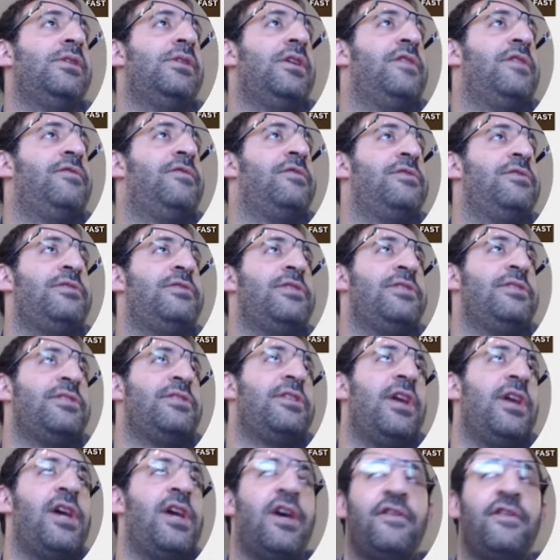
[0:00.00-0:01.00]
for this reason,
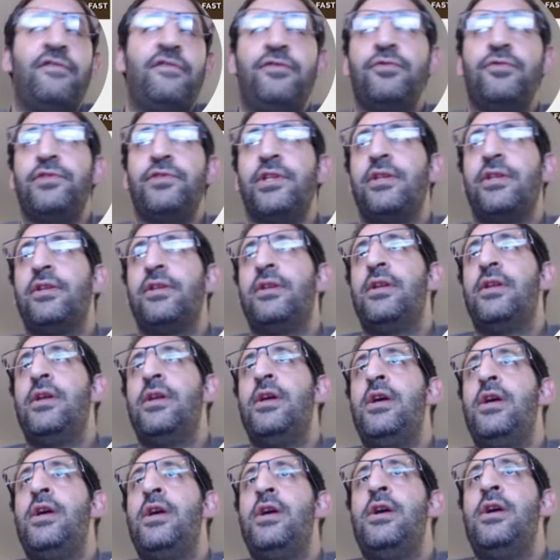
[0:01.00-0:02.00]
I have choose it.
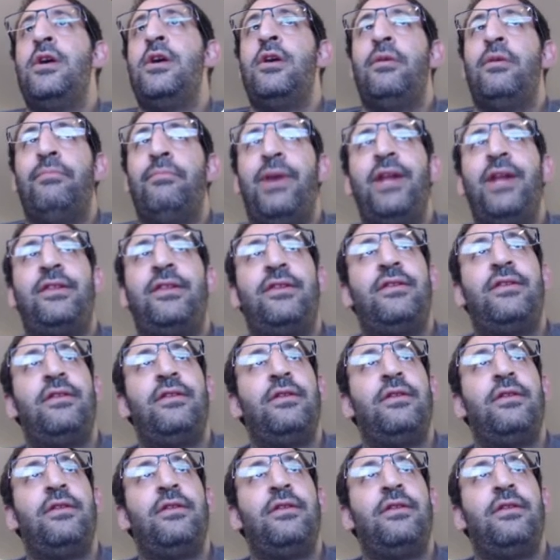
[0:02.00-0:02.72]
But